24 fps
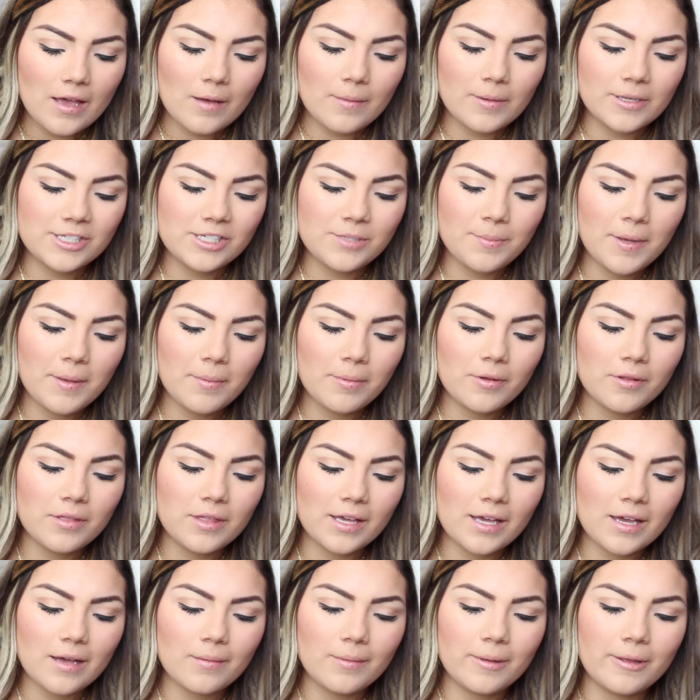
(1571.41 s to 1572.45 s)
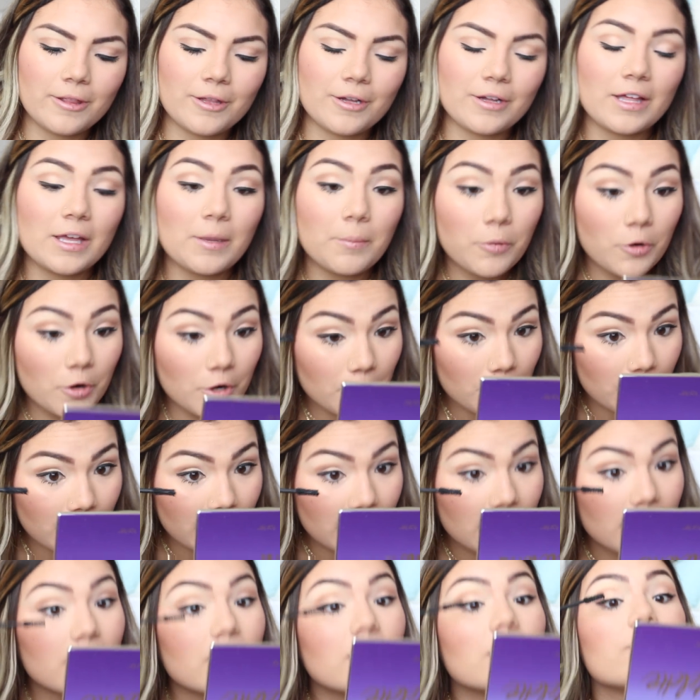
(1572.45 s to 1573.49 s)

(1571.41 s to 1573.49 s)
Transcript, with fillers: a bunch of people think I'm either like Puerto Rican